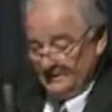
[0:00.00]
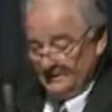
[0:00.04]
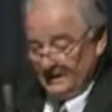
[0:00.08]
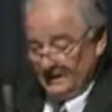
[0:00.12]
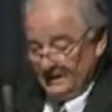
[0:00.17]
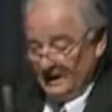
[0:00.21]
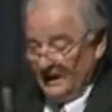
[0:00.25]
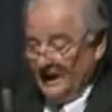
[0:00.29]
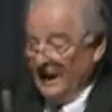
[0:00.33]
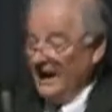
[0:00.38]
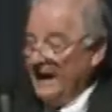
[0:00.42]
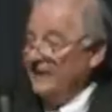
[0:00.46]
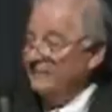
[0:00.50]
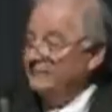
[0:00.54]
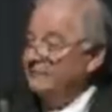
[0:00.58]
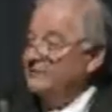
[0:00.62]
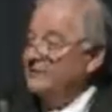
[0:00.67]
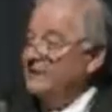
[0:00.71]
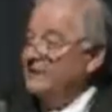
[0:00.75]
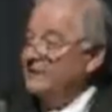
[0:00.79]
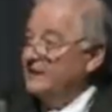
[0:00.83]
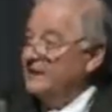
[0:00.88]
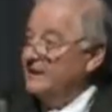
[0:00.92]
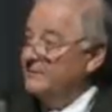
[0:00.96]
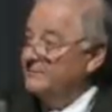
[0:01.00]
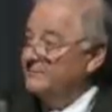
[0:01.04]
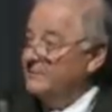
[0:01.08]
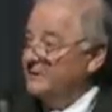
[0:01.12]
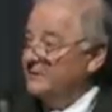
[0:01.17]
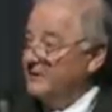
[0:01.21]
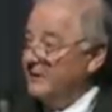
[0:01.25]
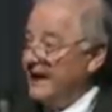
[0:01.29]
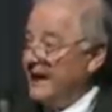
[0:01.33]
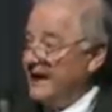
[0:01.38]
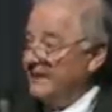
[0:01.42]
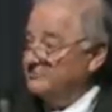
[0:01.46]
after he had
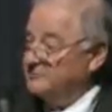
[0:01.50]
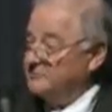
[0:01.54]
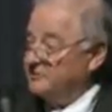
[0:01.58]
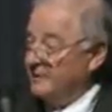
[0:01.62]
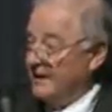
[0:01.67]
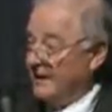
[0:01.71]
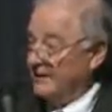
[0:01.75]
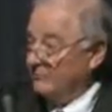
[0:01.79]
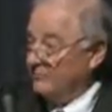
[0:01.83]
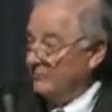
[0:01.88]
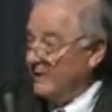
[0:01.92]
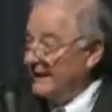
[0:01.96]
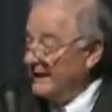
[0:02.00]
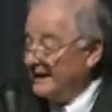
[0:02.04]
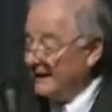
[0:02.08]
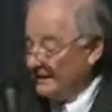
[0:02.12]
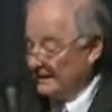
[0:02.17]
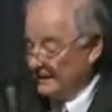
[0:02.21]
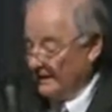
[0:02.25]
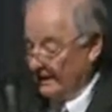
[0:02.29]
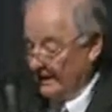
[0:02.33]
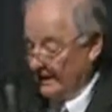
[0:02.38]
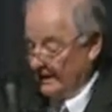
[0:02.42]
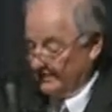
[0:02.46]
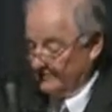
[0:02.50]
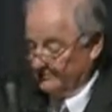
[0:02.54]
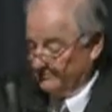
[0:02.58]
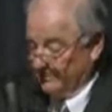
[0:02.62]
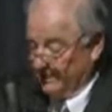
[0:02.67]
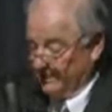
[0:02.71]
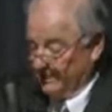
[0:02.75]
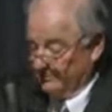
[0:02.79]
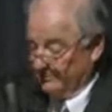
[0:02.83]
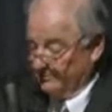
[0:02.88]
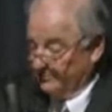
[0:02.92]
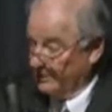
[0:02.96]
been captured and recognized
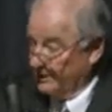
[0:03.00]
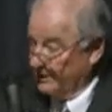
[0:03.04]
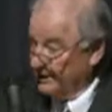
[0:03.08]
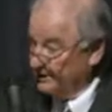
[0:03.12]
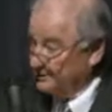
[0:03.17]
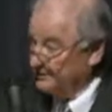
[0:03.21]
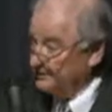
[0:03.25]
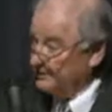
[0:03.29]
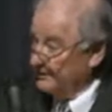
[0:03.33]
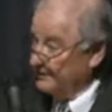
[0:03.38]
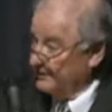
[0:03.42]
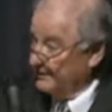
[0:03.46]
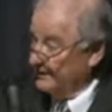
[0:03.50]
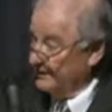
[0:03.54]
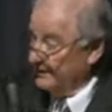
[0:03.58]
by the British